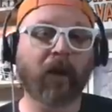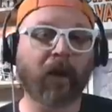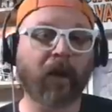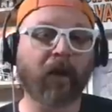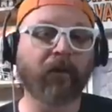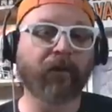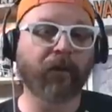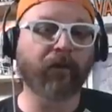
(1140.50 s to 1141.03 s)

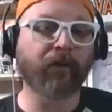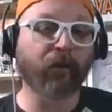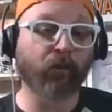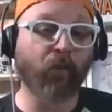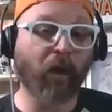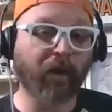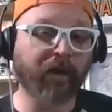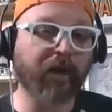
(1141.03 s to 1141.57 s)
uh, the the
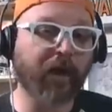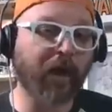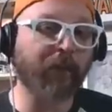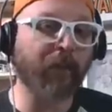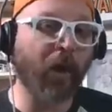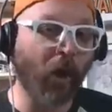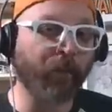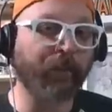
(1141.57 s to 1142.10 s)
running
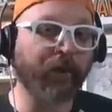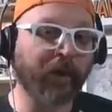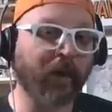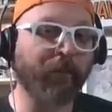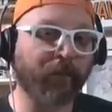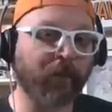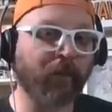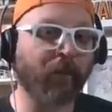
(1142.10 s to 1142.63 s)
game opening
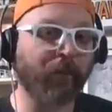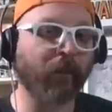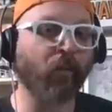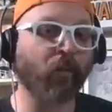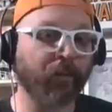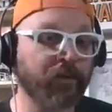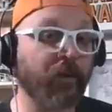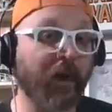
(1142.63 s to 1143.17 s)
up a little bit
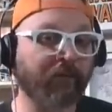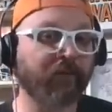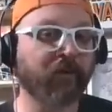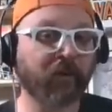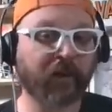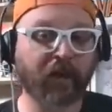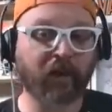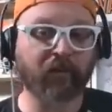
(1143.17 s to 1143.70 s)
when you have
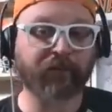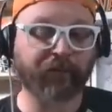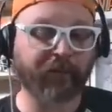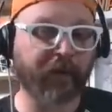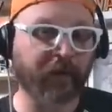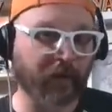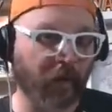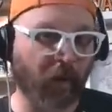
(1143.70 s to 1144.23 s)
to account for
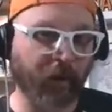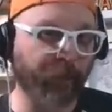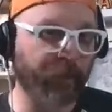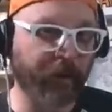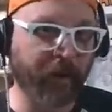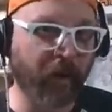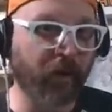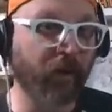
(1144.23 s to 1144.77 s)
that
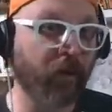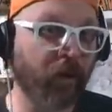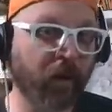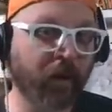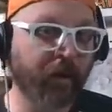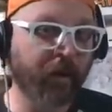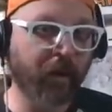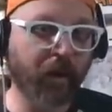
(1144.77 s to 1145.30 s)
RPO
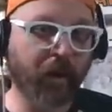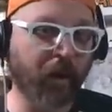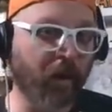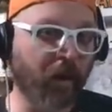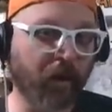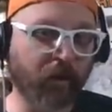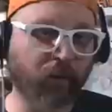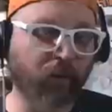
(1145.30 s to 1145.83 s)

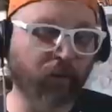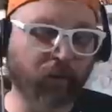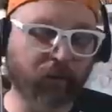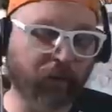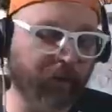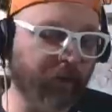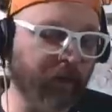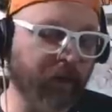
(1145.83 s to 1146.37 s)
uh,
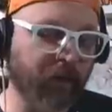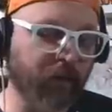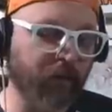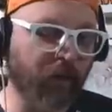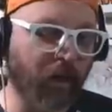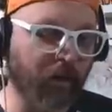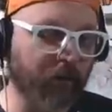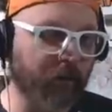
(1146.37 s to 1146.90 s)
or you know
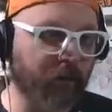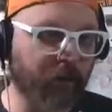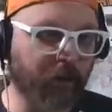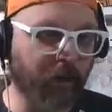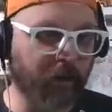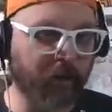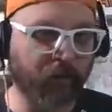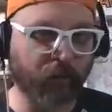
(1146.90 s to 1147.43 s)

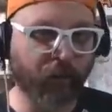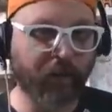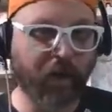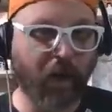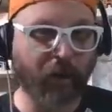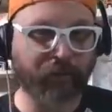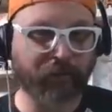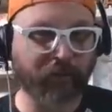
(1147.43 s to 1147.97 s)
kind of read
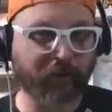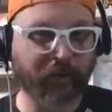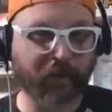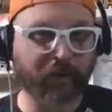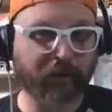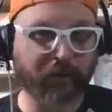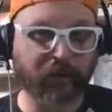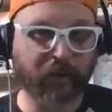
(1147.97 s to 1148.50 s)
option
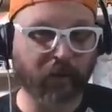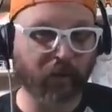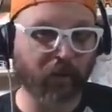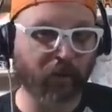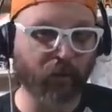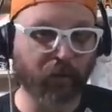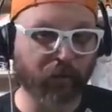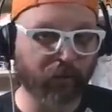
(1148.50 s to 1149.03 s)
that that
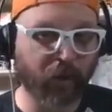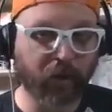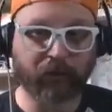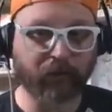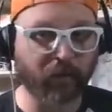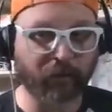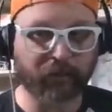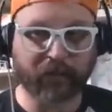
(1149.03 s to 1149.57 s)
Hooker will
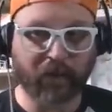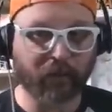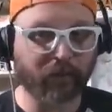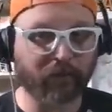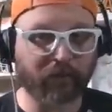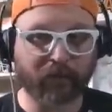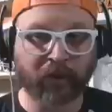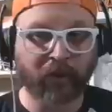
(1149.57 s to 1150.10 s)
run
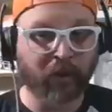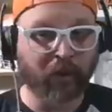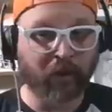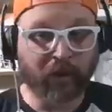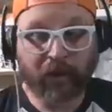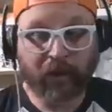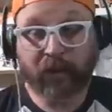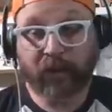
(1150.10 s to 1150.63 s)
sometimes.
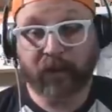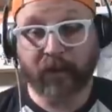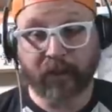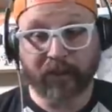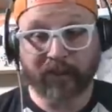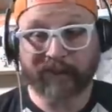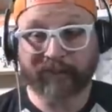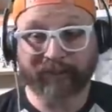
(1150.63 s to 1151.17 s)
And
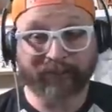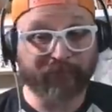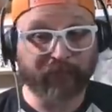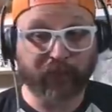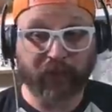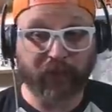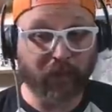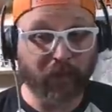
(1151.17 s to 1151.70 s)
uh,
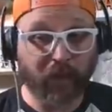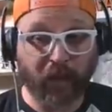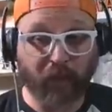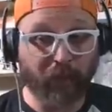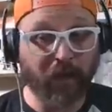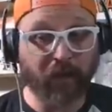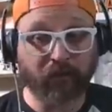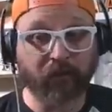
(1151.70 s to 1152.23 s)
I
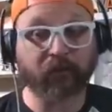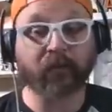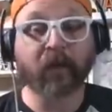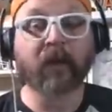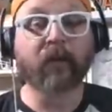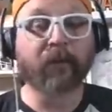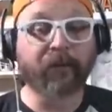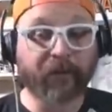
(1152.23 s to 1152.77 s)
mean, it's just
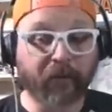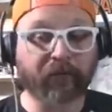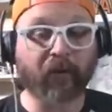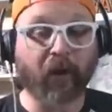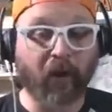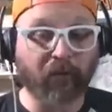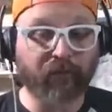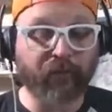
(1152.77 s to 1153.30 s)
this
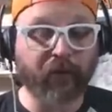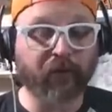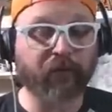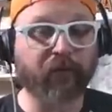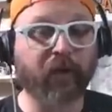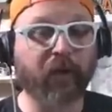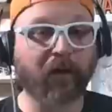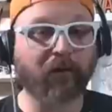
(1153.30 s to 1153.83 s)

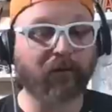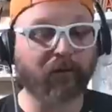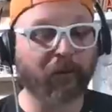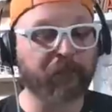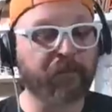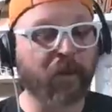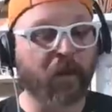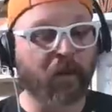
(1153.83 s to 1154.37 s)
offense is.
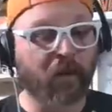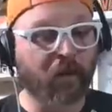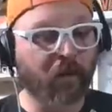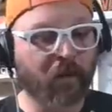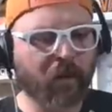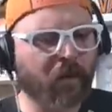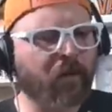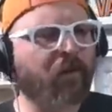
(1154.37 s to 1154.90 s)

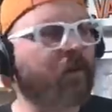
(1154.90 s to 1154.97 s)
Eh,